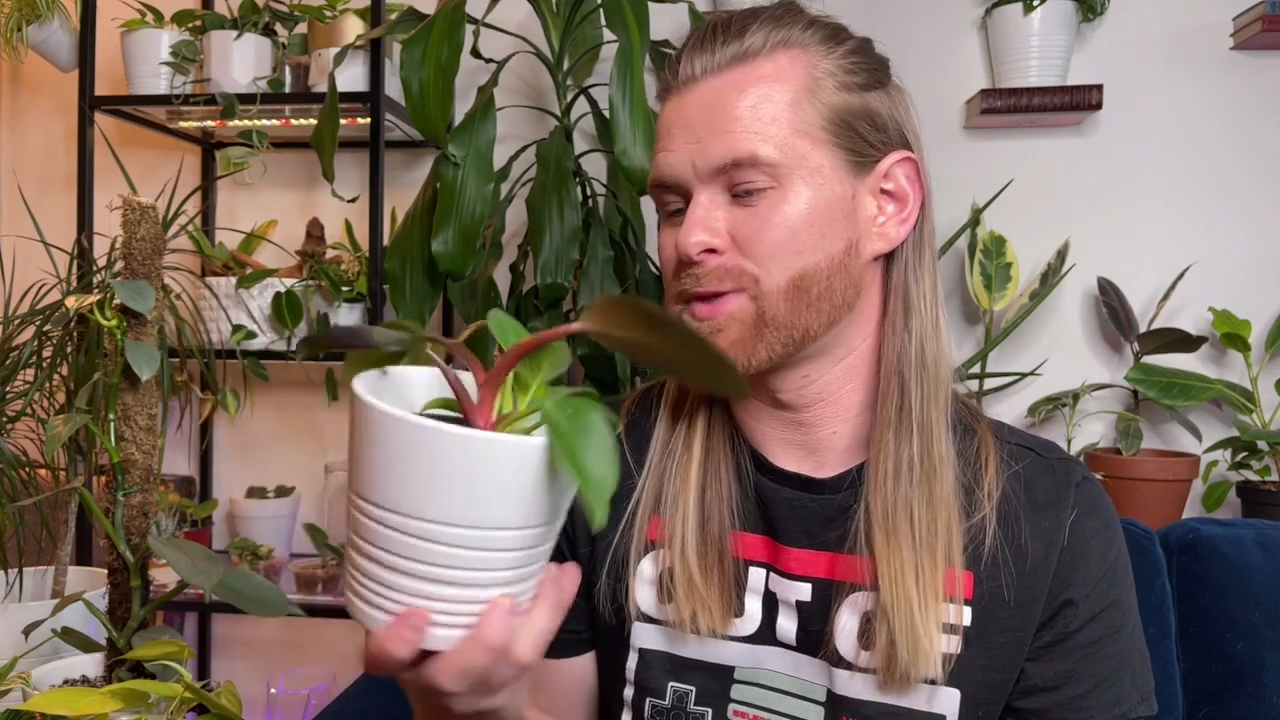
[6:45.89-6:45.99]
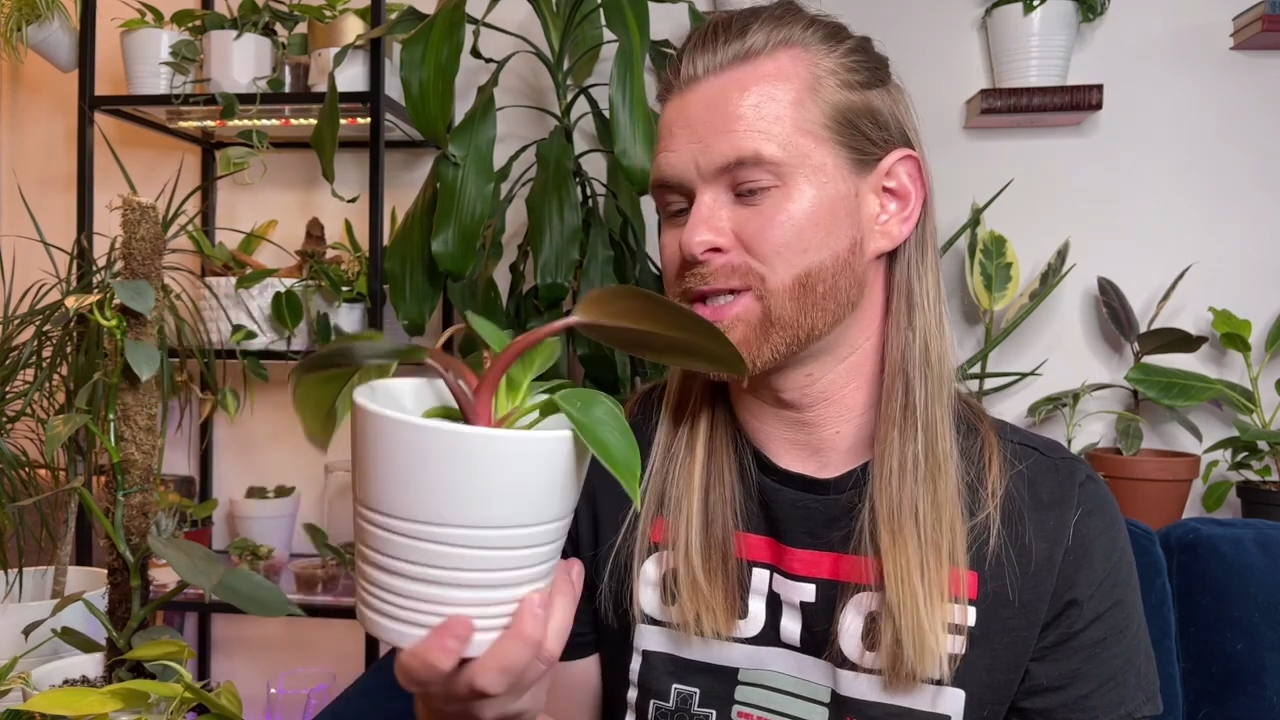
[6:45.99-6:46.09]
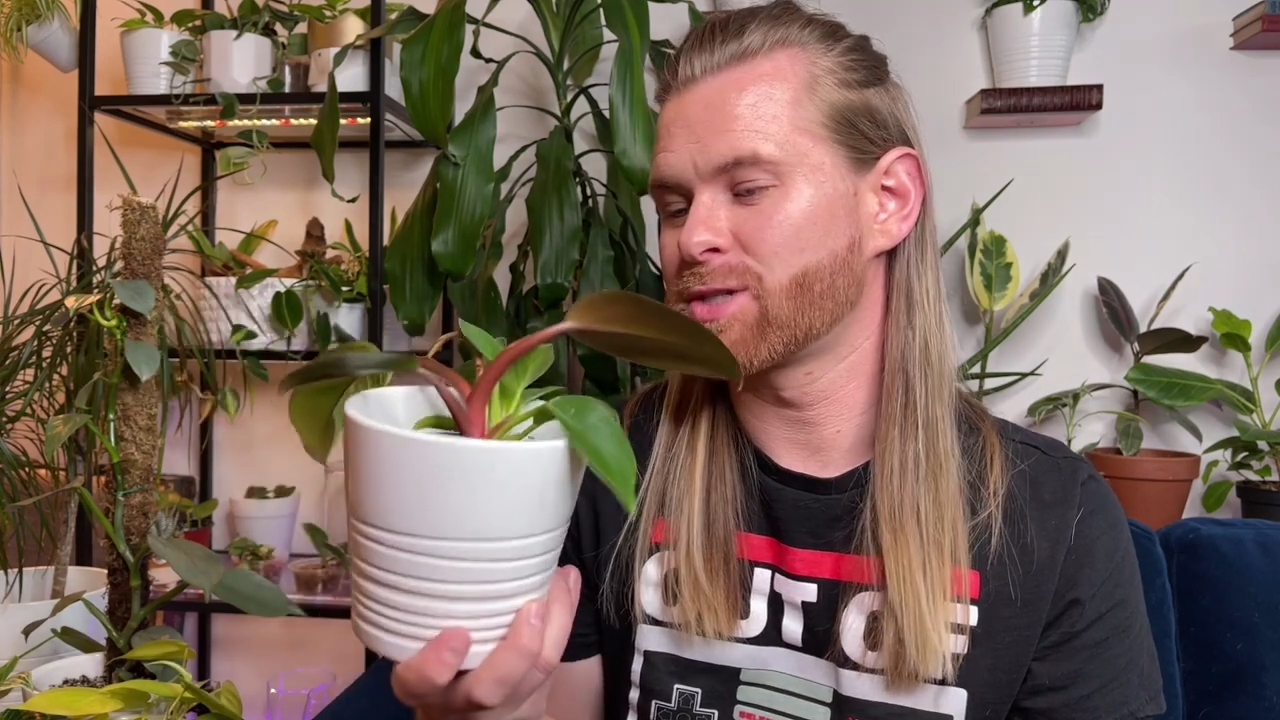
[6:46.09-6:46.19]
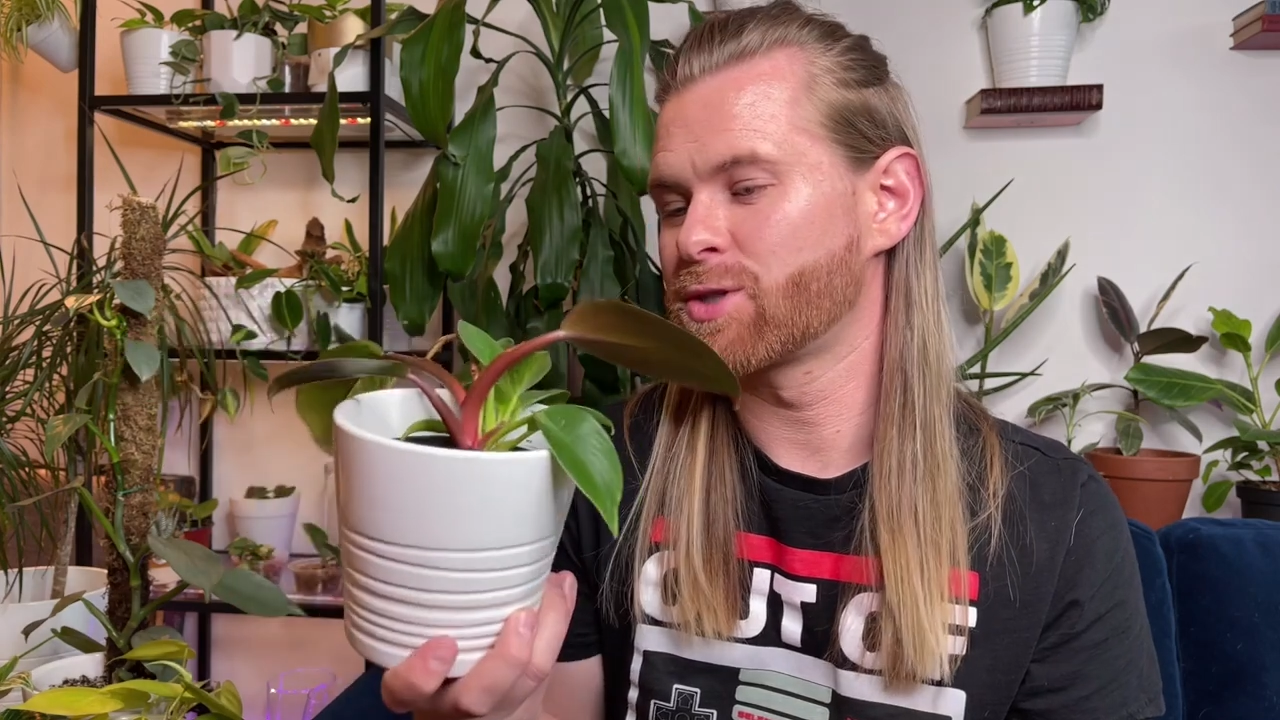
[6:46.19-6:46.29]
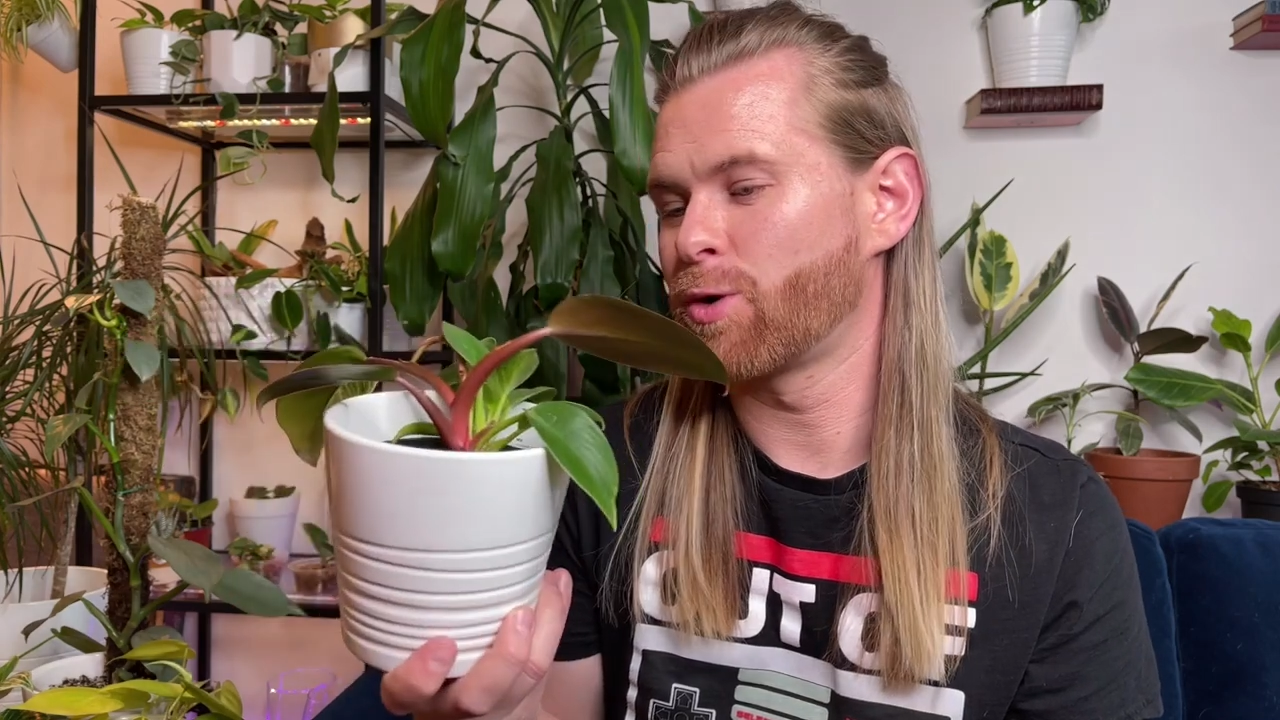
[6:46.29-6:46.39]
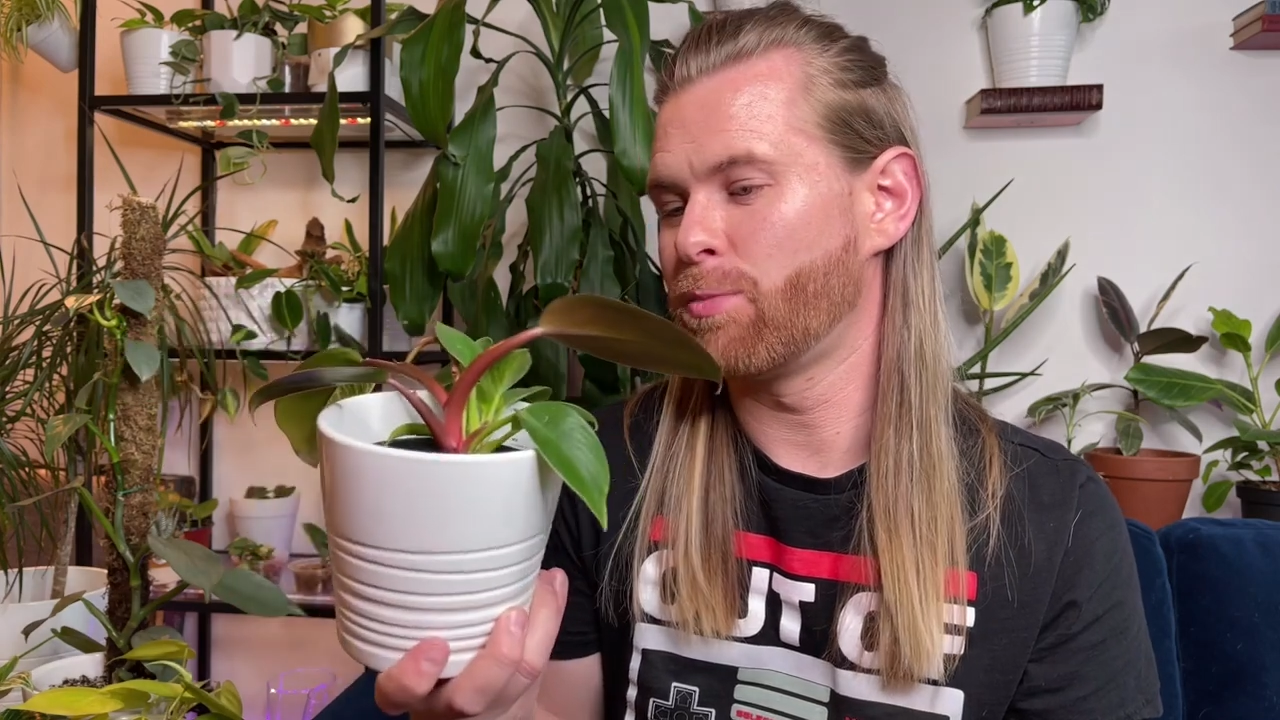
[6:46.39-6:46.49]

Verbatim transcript: is so